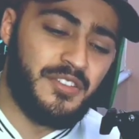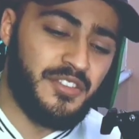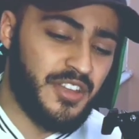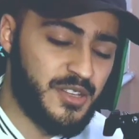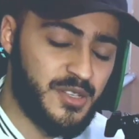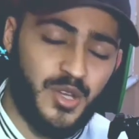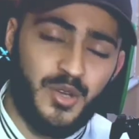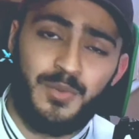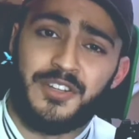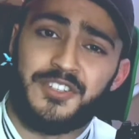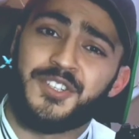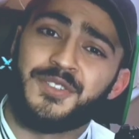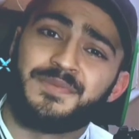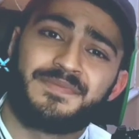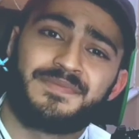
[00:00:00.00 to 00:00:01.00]
Thank you so
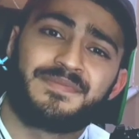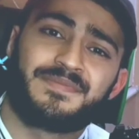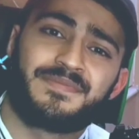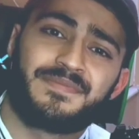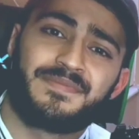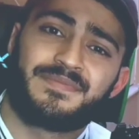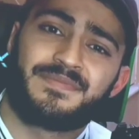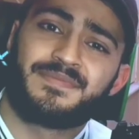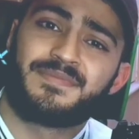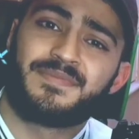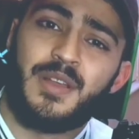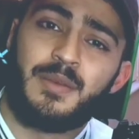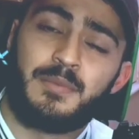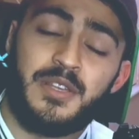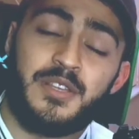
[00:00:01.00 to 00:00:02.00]
much.
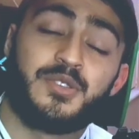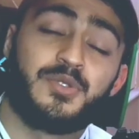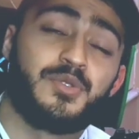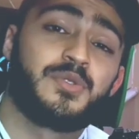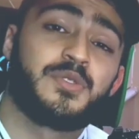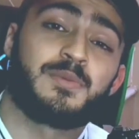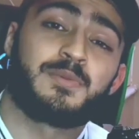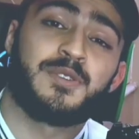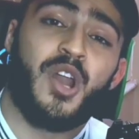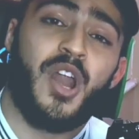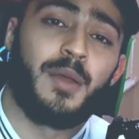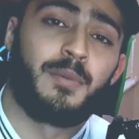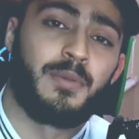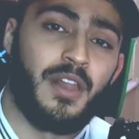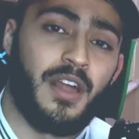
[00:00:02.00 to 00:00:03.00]
Please do
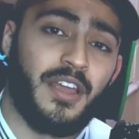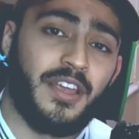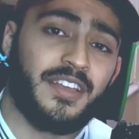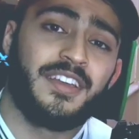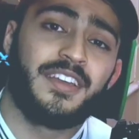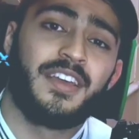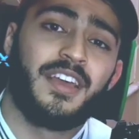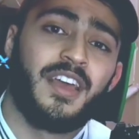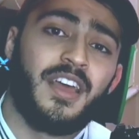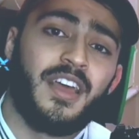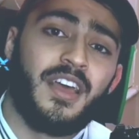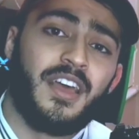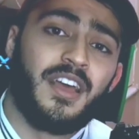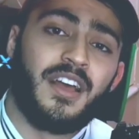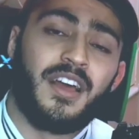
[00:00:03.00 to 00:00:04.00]
subscribe, like,
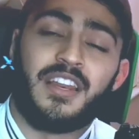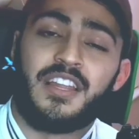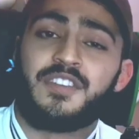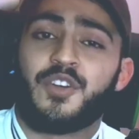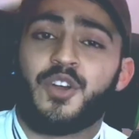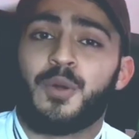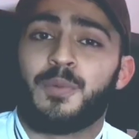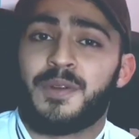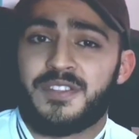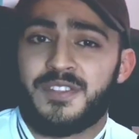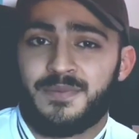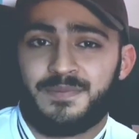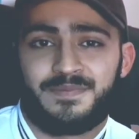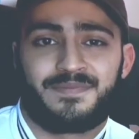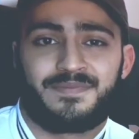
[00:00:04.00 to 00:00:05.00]
and leave a comment.